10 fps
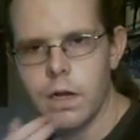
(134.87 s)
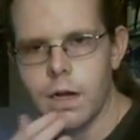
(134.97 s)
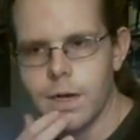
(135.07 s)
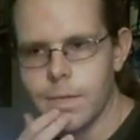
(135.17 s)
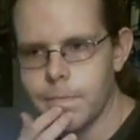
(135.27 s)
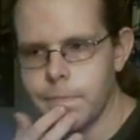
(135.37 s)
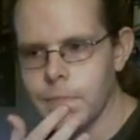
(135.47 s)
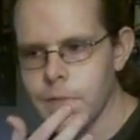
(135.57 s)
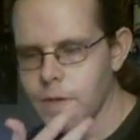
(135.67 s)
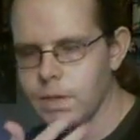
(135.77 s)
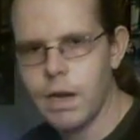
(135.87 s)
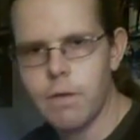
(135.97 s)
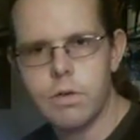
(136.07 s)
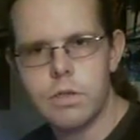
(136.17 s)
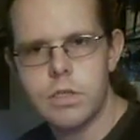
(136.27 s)
Um,
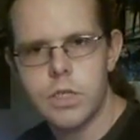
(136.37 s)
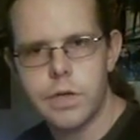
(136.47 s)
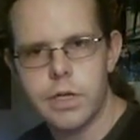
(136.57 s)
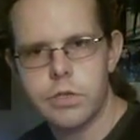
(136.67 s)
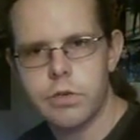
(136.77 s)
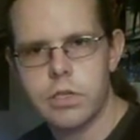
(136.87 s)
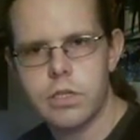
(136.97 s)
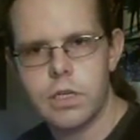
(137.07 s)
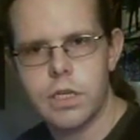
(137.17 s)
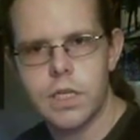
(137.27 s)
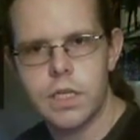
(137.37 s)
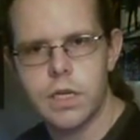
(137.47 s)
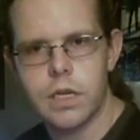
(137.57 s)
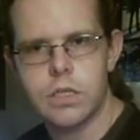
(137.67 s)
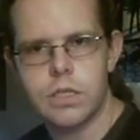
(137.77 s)
Not really so interested in the
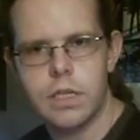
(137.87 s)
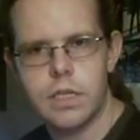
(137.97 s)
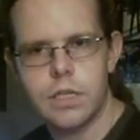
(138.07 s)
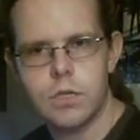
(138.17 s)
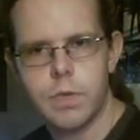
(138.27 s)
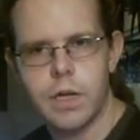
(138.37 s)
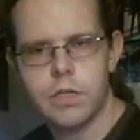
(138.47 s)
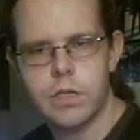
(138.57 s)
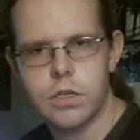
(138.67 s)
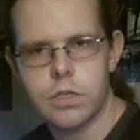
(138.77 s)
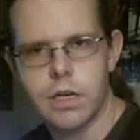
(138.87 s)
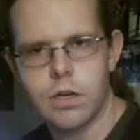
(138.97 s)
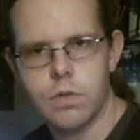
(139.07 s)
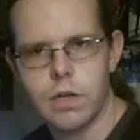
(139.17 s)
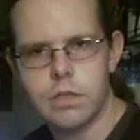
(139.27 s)
CD expansion because I
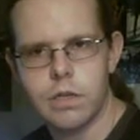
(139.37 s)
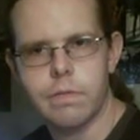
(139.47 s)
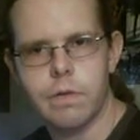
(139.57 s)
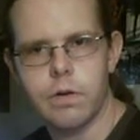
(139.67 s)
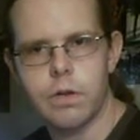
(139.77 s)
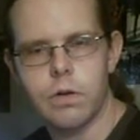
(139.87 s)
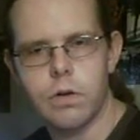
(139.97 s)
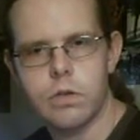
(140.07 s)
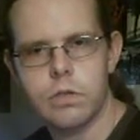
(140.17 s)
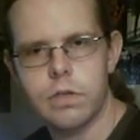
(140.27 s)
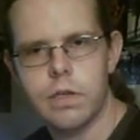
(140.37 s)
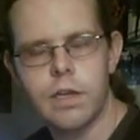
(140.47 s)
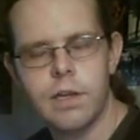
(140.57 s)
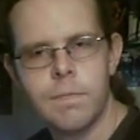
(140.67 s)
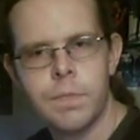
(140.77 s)
know that's like very costly.
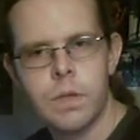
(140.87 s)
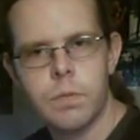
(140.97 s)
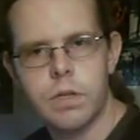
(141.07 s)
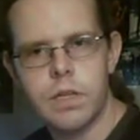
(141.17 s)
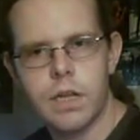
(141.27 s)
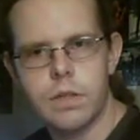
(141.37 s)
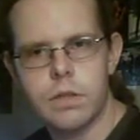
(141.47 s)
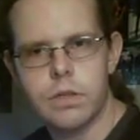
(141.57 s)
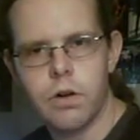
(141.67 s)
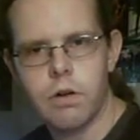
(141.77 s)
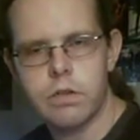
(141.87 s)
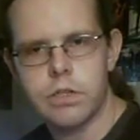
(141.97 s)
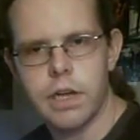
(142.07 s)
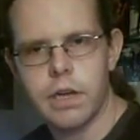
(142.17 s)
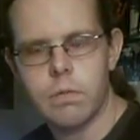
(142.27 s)
But yeah, the Atari
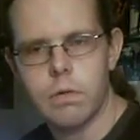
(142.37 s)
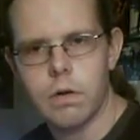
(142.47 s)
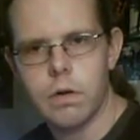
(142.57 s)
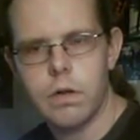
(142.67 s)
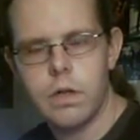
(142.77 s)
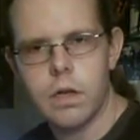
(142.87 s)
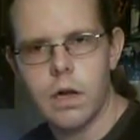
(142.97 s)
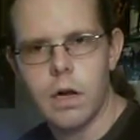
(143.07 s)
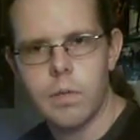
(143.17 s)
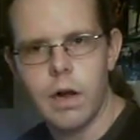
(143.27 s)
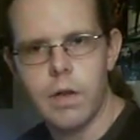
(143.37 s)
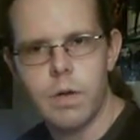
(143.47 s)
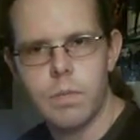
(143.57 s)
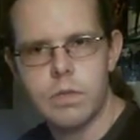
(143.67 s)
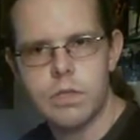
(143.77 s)
Jaguar. I
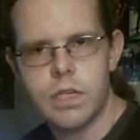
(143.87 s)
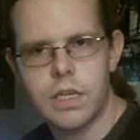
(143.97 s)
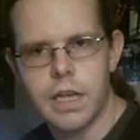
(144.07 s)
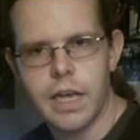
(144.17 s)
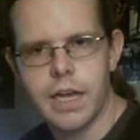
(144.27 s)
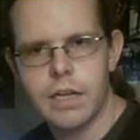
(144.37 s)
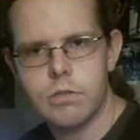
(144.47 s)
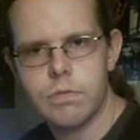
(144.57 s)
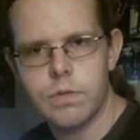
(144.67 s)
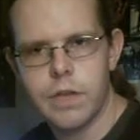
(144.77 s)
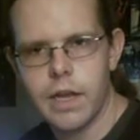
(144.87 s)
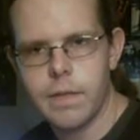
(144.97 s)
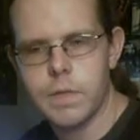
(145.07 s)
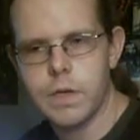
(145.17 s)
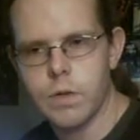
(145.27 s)
remember seeing ads for
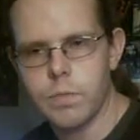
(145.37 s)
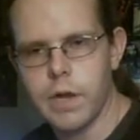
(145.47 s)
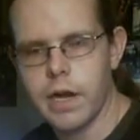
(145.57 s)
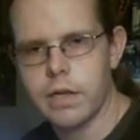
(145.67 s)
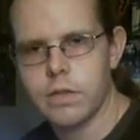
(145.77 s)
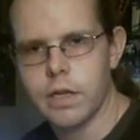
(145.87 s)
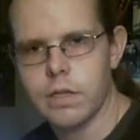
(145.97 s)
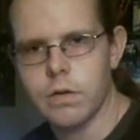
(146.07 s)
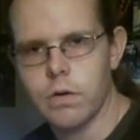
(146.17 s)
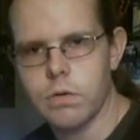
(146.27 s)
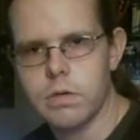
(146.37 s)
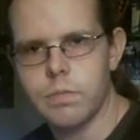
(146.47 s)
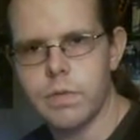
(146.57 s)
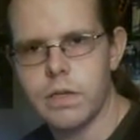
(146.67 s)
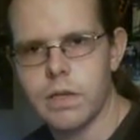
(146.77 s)
that, back in like the early to
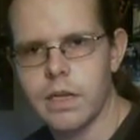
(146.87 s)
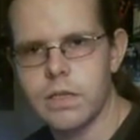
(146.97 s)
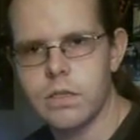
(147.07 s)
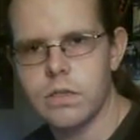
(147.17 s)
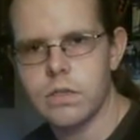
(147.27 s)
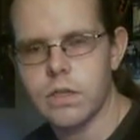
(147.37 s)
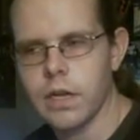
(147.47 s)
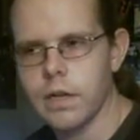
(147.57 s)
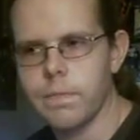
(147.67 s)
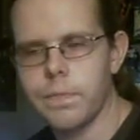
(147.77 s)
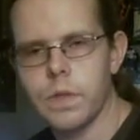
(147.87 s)
mid 90s, and